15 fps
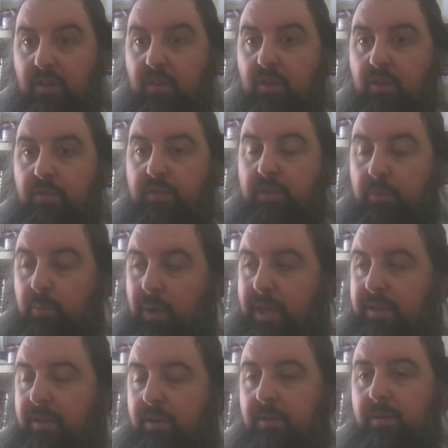over the
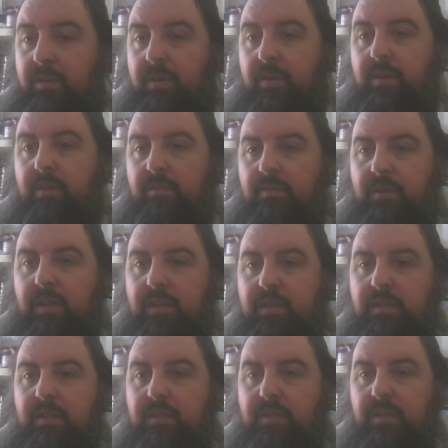weather, right?
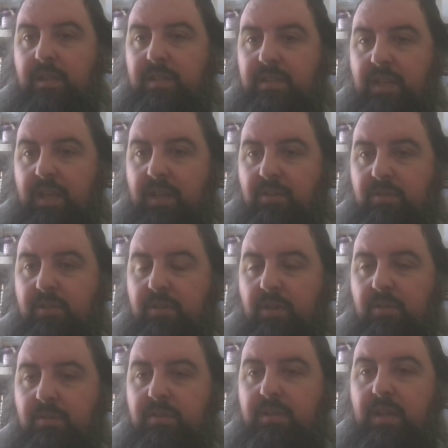So that's the
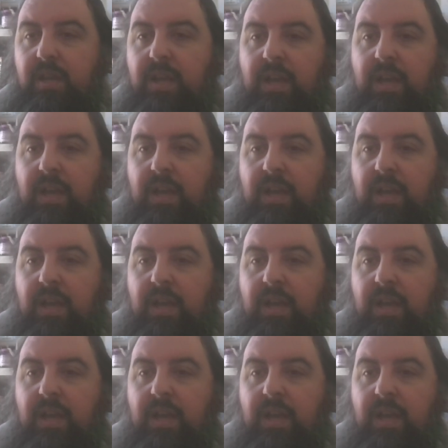hailstones.